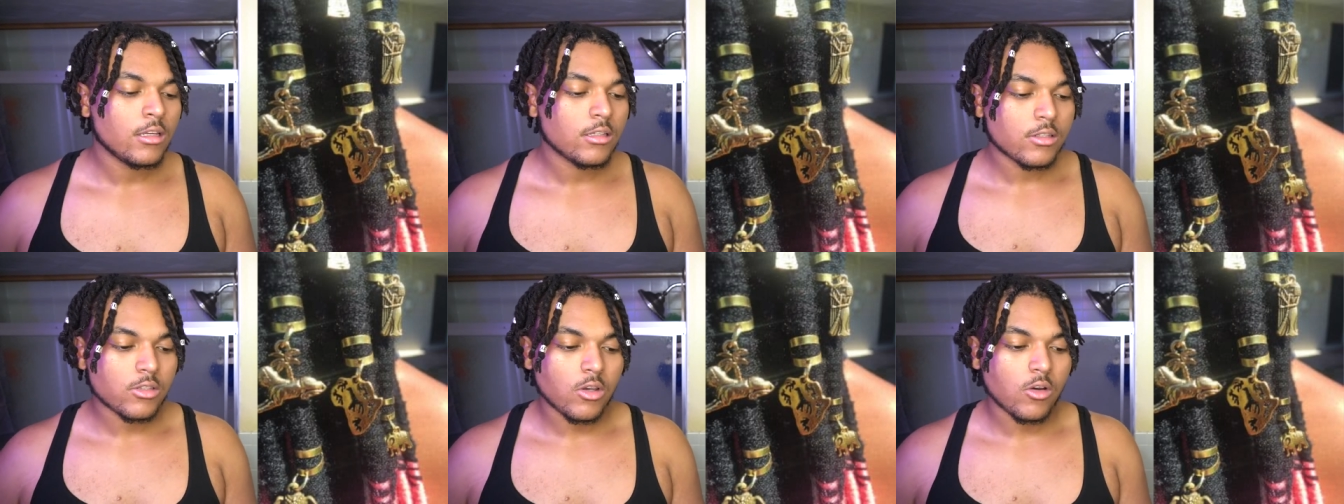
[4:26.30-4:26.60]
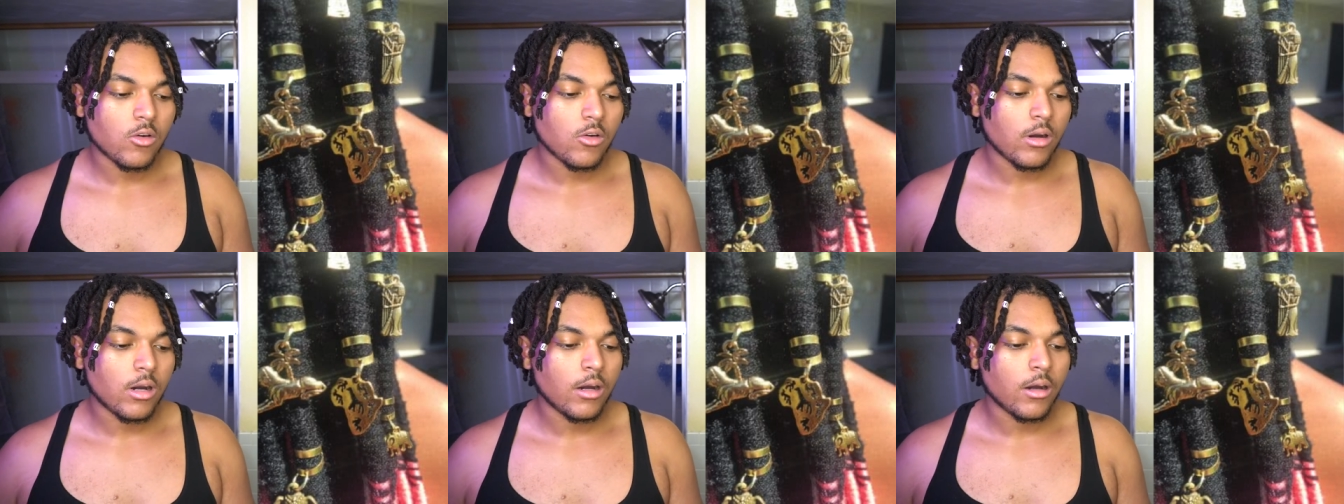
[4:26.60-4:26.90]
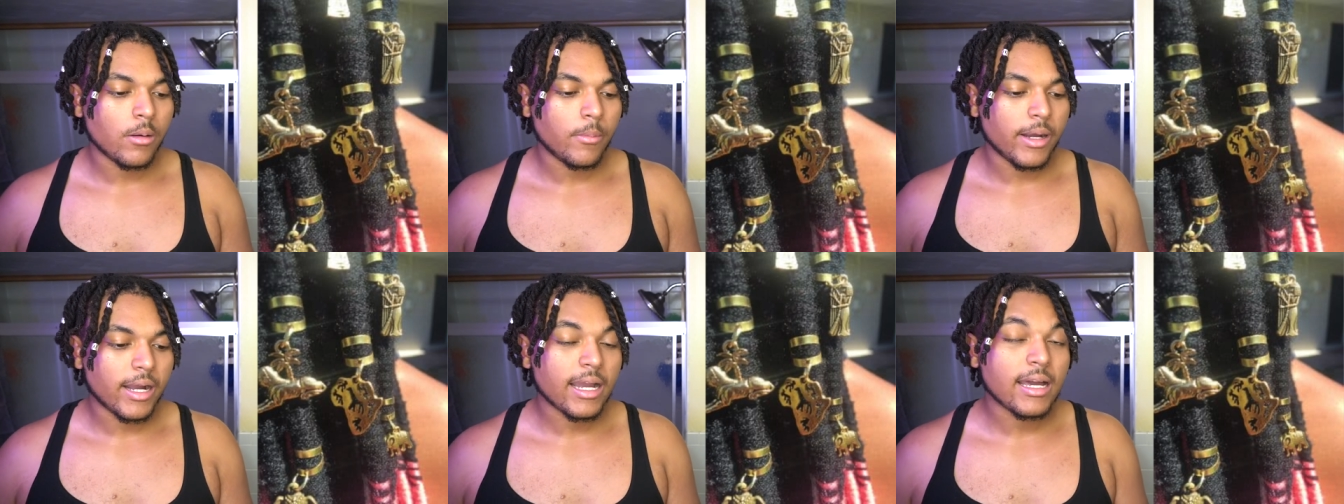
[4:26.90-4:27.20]
So
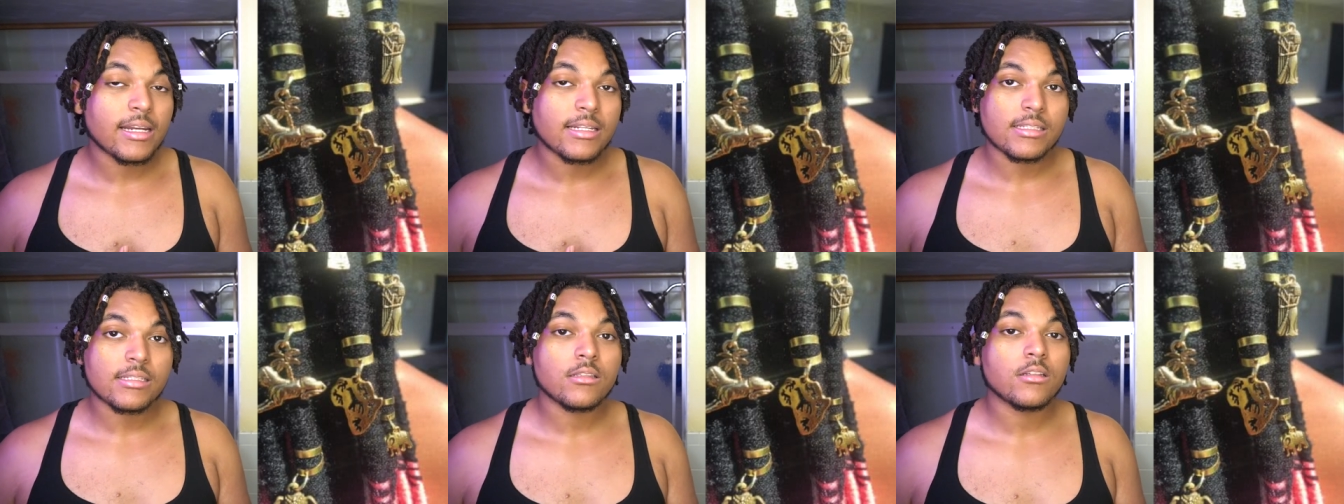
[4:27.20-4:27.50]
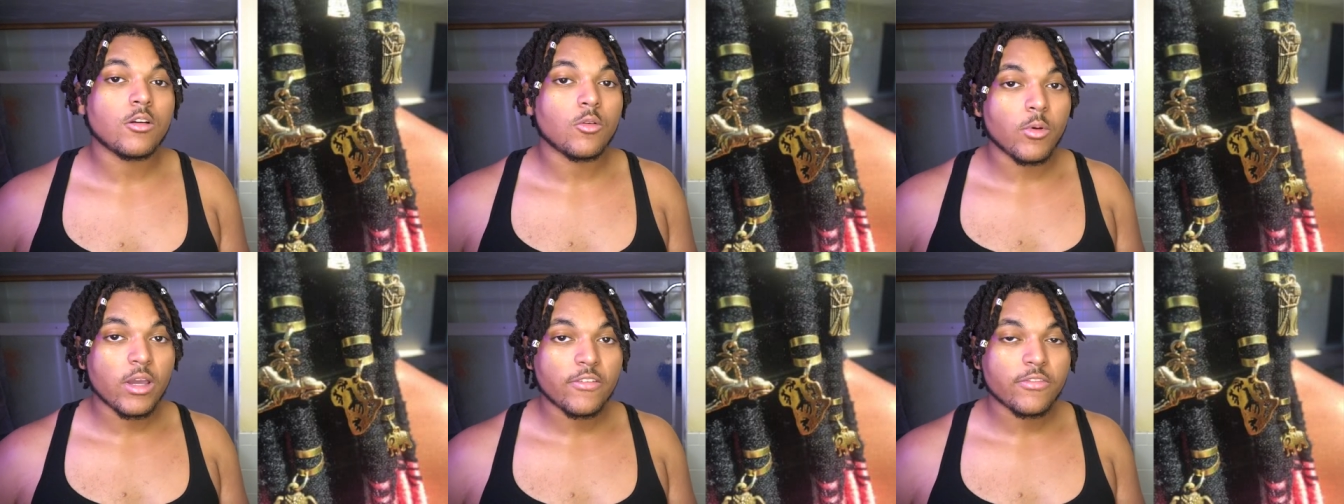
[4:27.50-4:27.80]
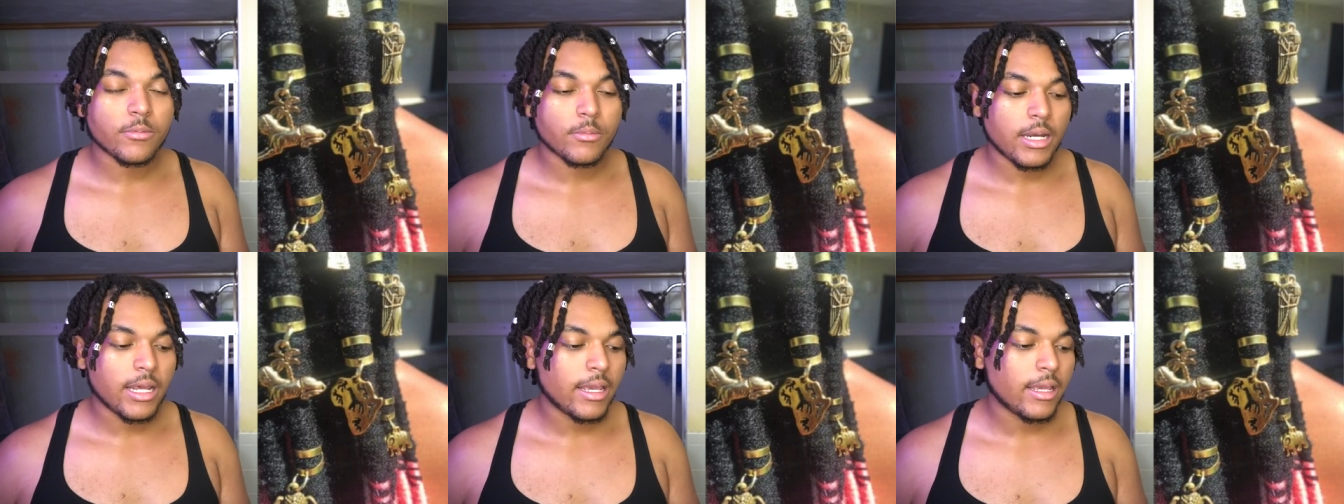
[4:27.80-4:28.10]
um, I kind of stood away
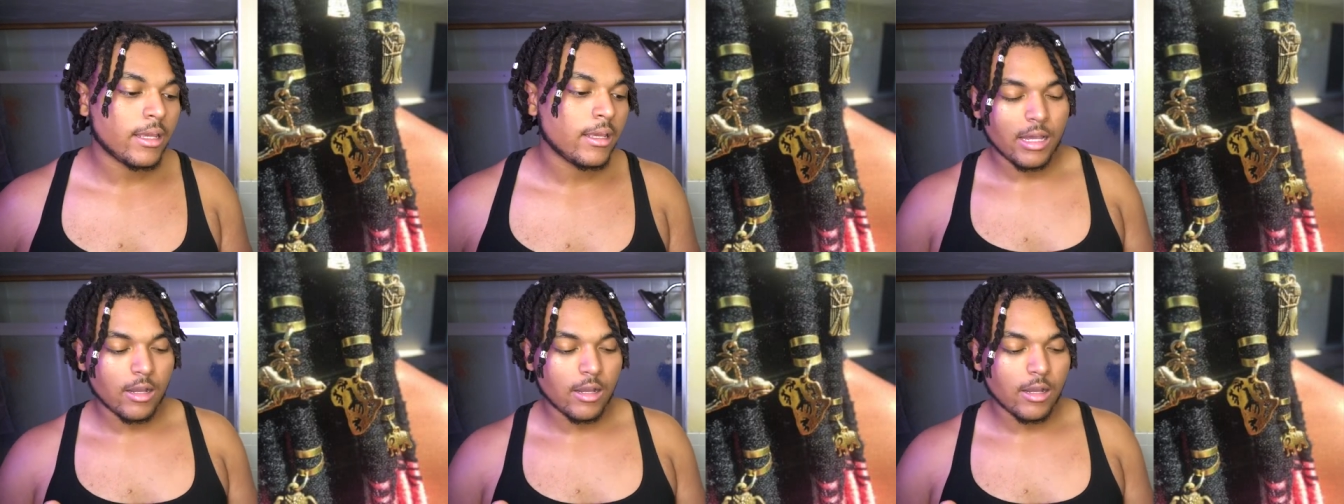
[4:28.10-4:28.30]
from that.